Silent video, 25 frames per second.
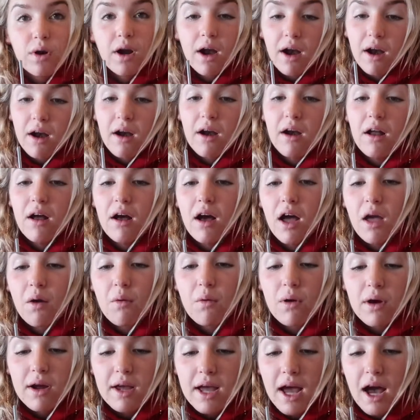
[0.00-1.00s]
where I
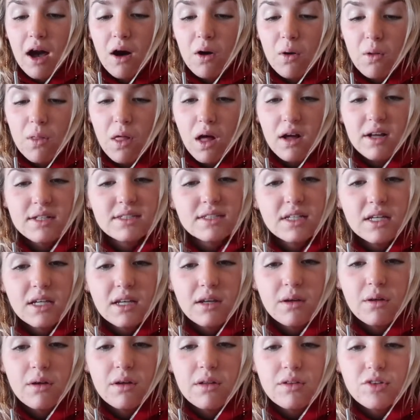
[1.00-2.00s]
work out,
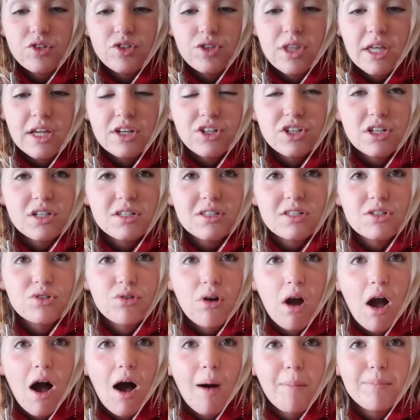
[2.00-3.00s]
Boston, they just
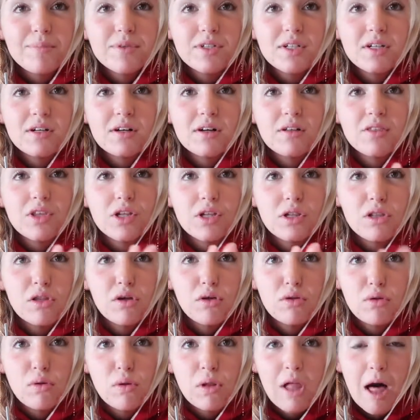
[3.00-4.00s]
dropped the
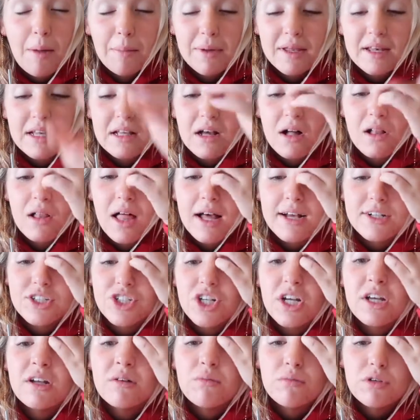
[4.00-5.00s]
Lululemon
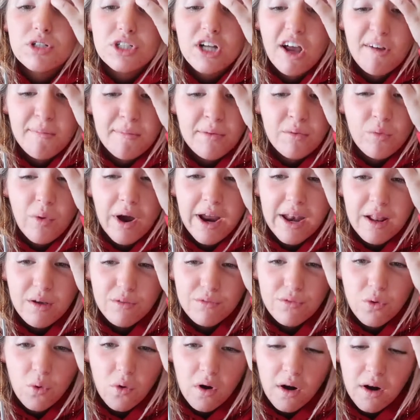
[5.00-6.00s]
collection, which I've been
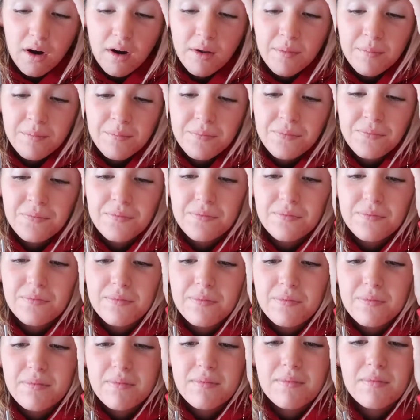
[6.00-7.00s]
waiting for
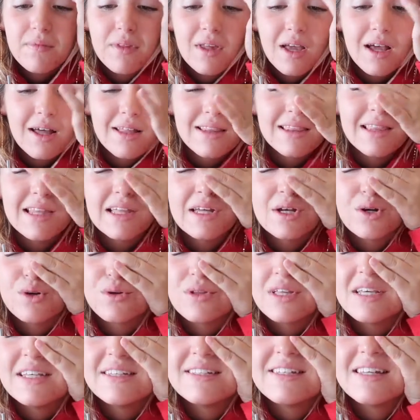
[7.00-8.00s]

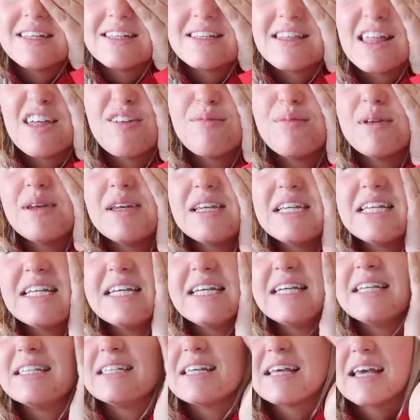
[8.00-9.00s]
literally since they've been
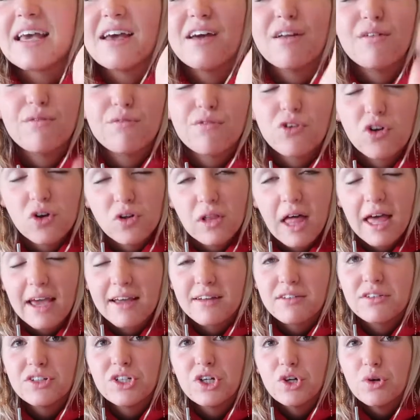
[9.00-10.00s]
teasing it for like
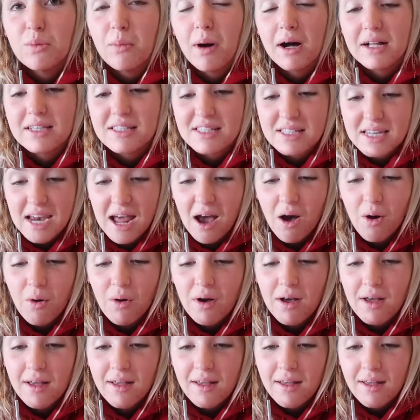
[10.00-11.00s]
2 months
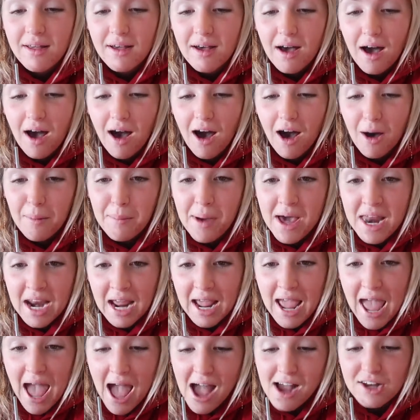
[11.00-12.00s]
now. And
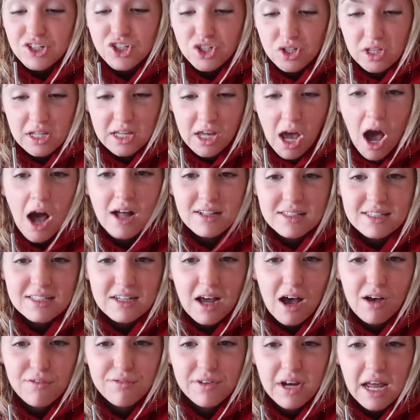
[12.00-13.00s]
I actually got
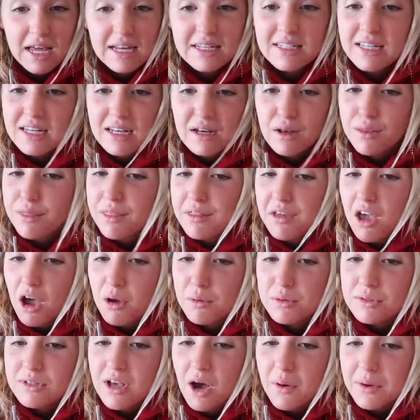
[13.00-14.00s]
stuff and I didn't think I
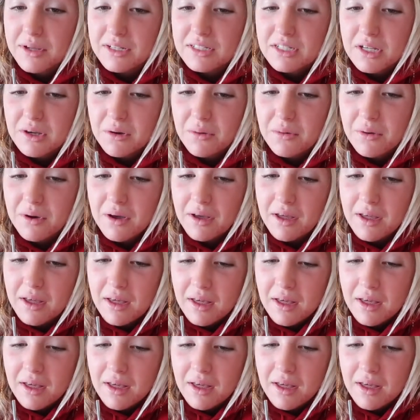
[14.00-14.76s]
was going to.